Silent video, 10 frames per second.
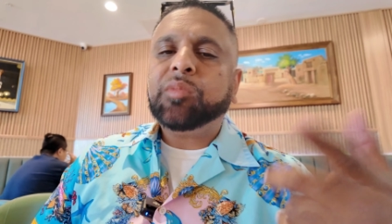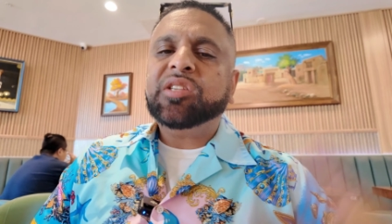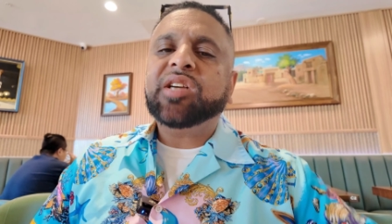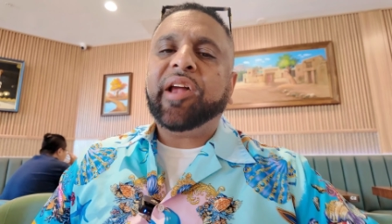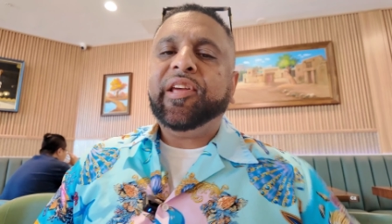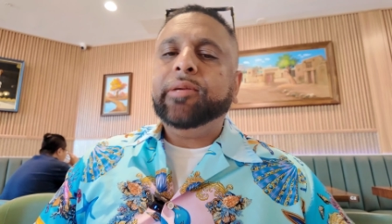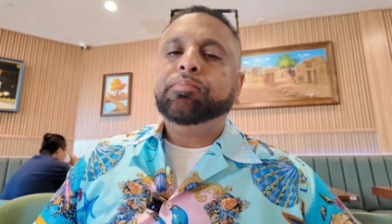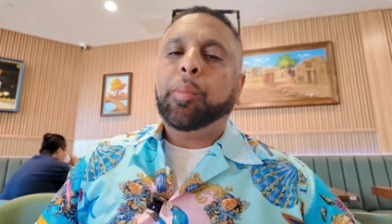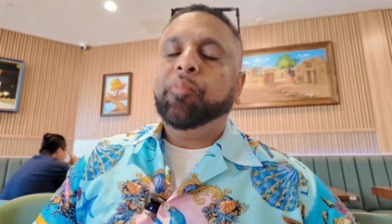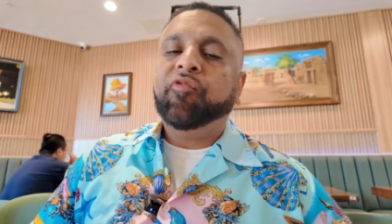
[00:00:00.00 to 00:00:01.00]
It's got heat,
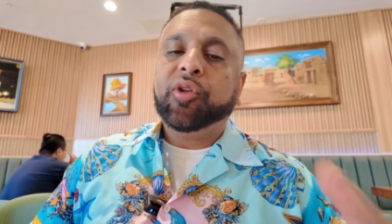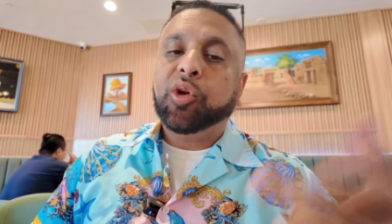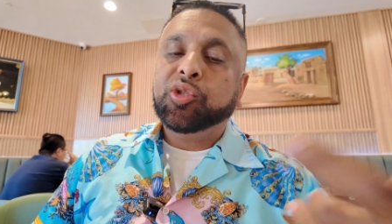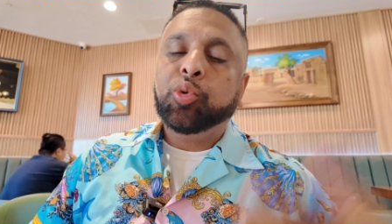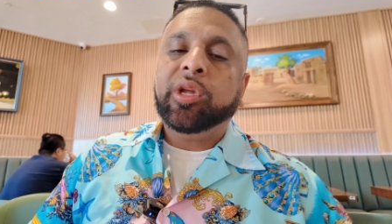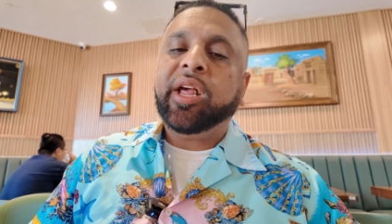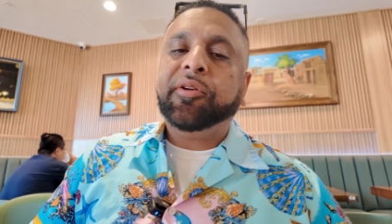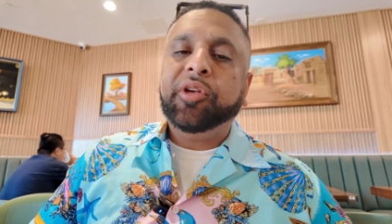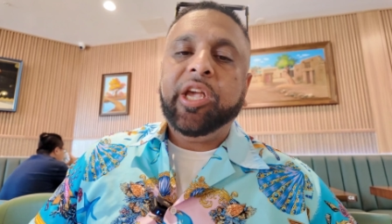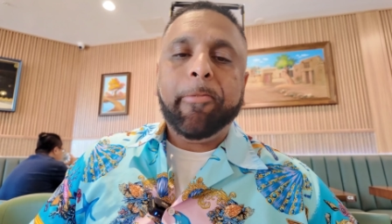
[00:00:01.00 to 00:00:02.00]
but for those who can
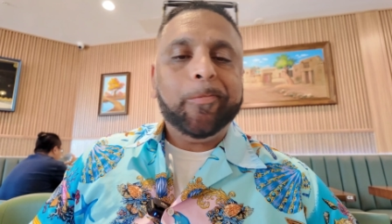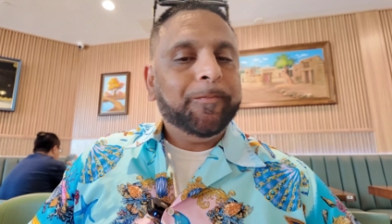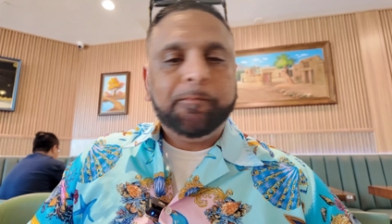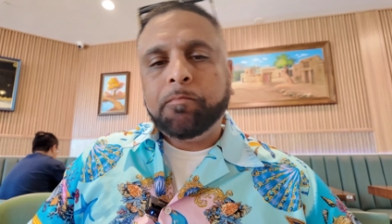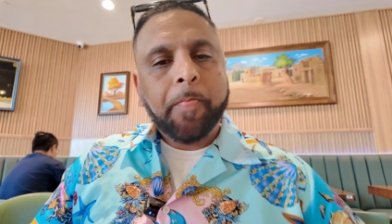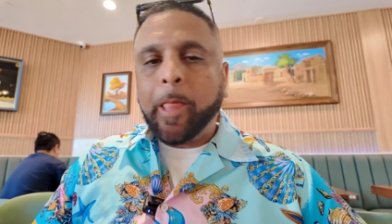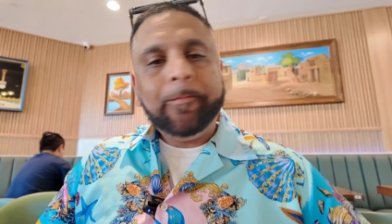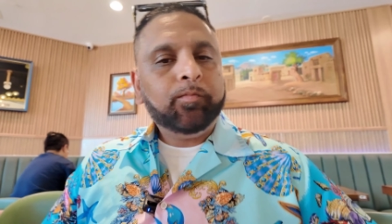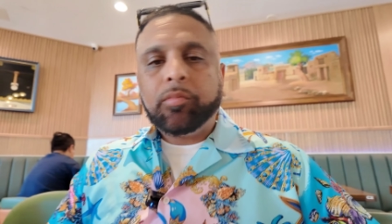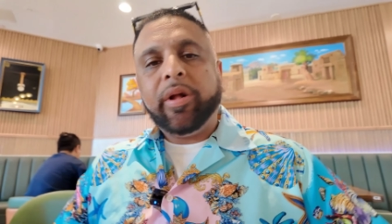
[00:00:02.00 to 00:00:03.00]
handle heat,
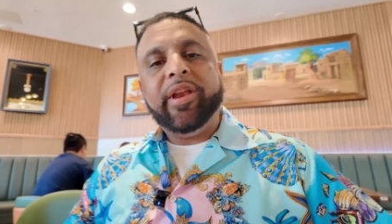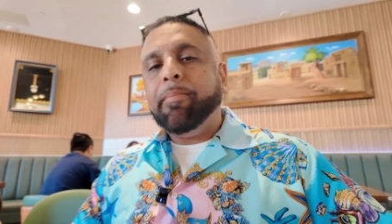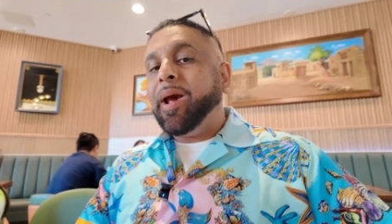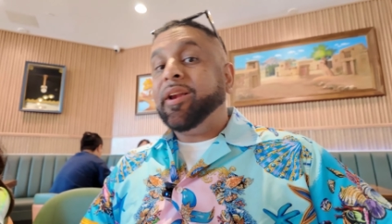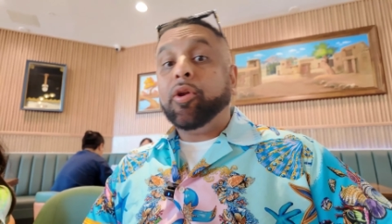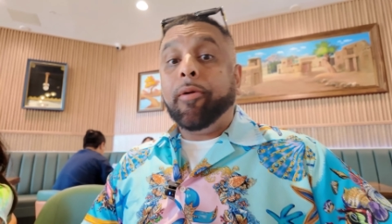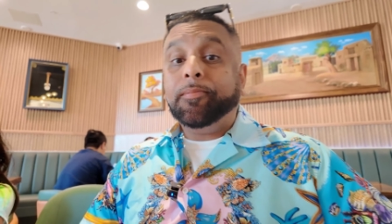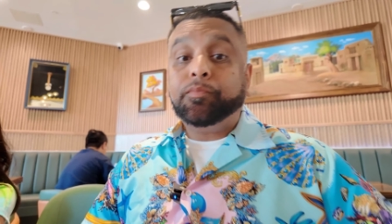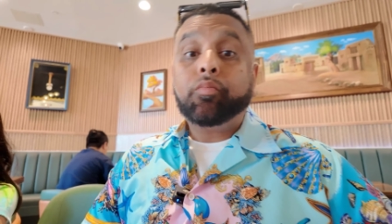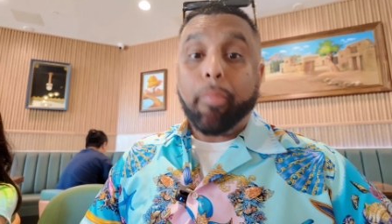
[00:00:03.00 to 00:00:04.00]
it ain't bad at
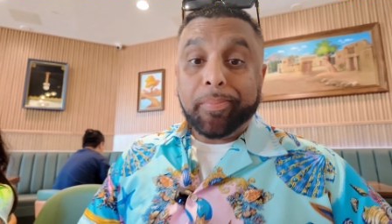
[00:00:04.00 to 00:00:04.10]
all.